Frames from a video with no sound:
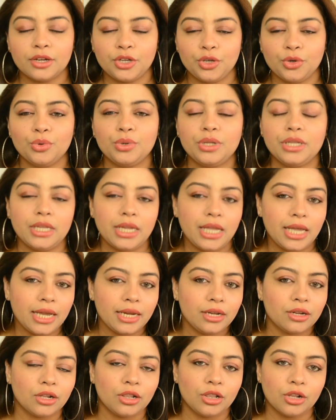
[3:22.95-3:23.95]
you
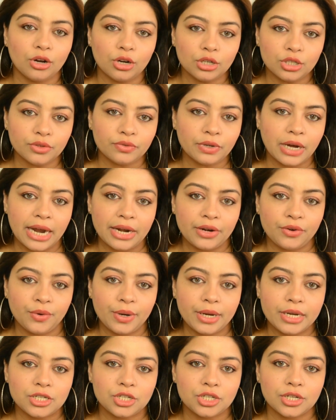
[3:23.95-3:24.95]
need a lot of
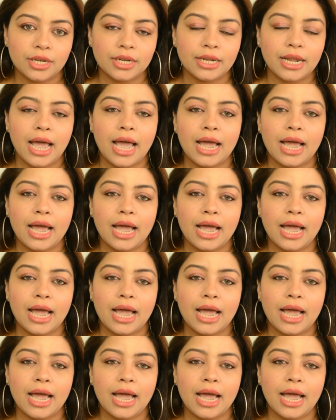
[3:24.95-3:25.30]
hydration,